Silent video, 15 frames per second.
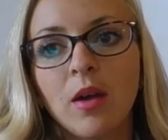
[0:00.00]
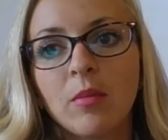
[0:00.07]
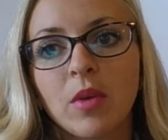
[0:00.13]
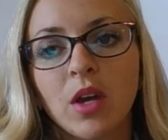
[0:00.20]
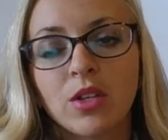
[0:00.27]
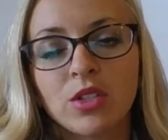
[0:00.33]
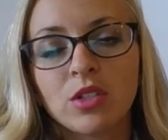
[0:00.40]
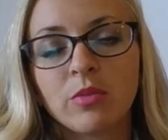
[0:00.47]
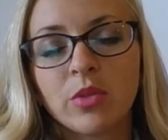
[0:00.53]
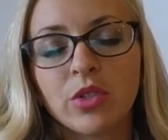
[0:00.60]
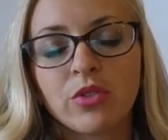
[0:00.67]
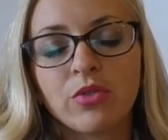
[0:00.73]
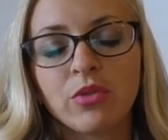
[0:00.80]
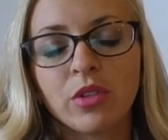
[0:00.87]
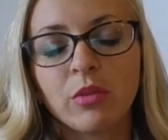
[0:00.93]

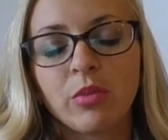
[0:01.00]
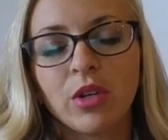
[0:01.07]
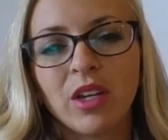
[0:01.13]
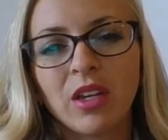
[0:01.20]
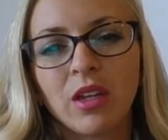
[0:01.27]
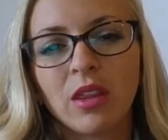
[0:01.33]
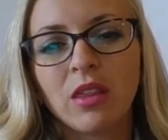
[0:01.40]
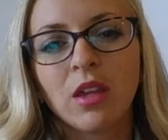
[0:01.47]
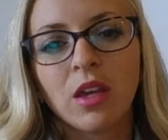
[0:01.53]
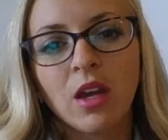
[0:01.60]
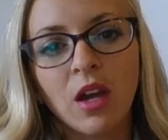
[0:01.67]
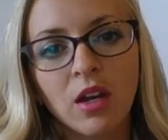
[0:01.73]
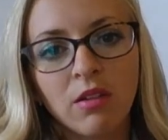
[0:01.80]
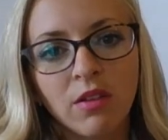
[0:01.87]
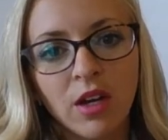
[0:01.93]
customers really bring in. They
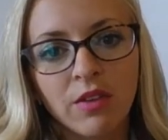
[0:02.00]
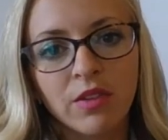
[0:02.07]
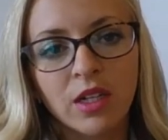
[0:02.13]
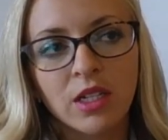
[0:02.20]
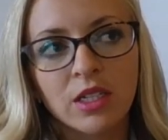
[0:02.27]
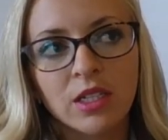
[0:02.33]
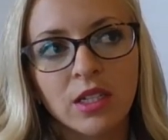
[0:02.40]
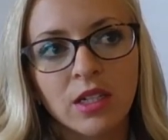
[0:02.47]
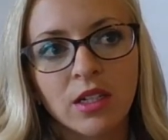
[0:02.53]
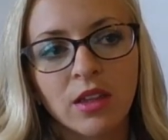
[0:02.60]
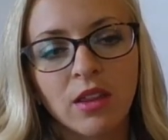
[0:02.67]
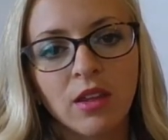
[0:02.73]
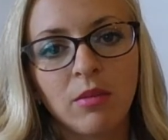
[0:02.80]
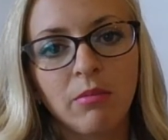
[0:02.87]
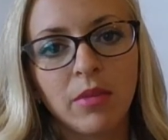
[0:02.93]
kind of have an idea,
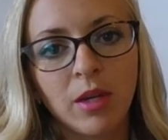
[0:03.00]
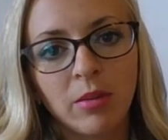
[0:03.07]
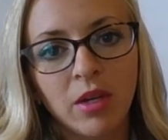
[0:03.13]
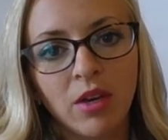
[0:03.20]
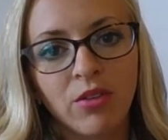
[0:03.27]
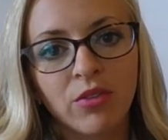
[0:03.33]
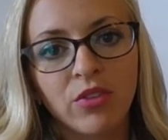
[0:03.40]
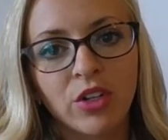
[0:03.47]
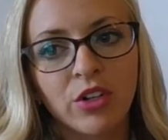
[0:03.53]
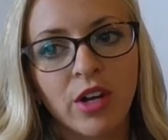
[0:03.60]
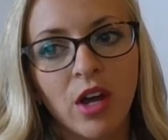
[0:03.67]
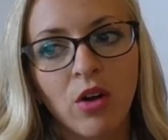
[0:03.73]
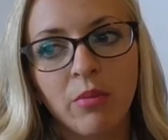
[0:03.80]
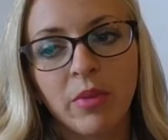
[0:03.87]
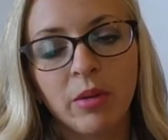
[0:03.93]
they maybe have it figured
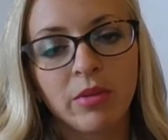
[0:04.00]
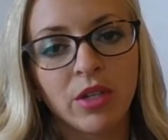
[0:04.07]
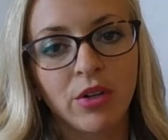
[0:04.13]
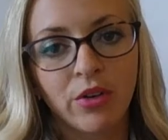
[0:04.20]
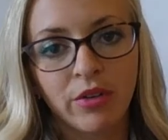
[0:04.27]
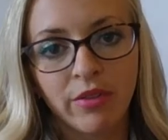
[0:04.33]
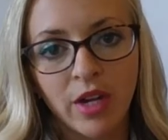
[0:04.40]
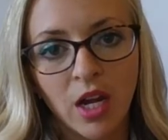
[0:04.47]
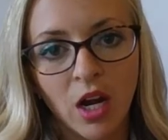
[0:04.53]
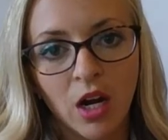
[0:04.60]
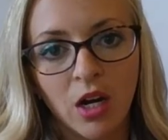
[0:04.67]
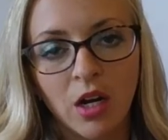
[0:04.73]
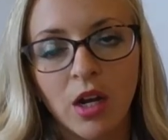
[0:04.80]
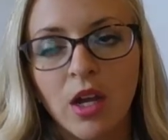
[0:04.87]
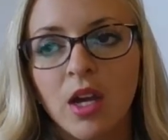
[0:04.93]
out, maybe they don't even
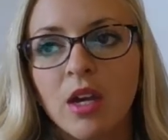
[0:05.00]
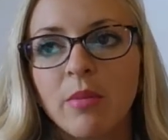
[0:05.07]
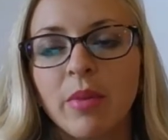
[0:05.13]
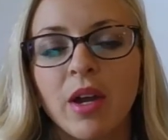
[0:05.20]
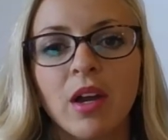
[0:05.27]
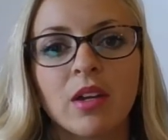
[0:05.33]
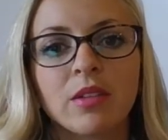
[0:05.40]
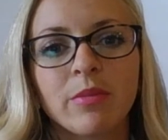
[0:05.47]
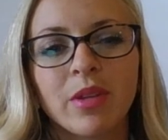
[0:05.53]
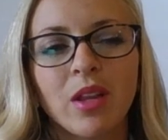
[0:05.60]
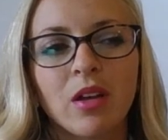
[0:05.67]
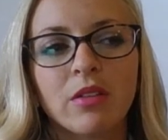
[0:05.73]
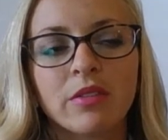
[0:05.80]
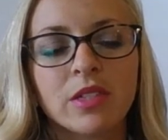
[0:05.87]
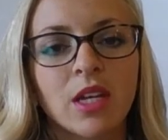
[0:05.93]
care, but a
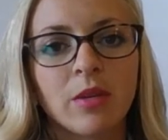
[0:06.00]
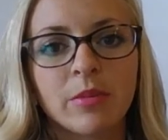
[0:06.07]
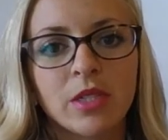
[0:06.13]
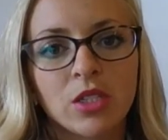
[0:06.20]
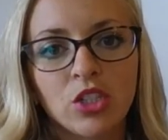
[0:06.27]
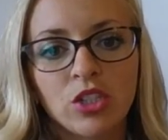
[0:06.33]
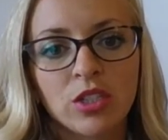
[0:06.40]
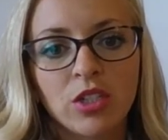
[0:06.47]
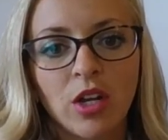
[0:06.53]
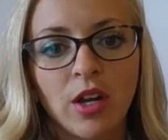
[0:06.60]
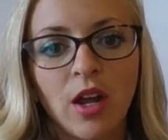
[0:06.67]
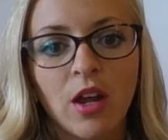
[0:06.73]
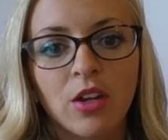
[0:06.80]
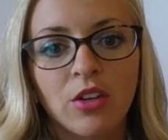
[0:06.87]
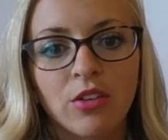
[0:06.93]
lot of the times it's just not
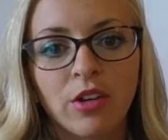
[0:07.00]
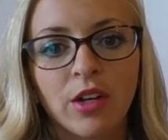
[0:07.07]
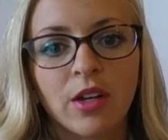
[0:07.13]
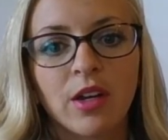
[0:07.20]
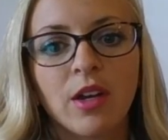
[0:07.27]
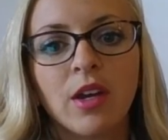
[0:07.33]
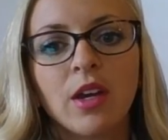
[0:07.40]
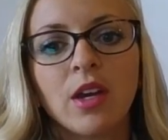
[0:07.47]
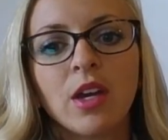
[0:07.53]
accurate.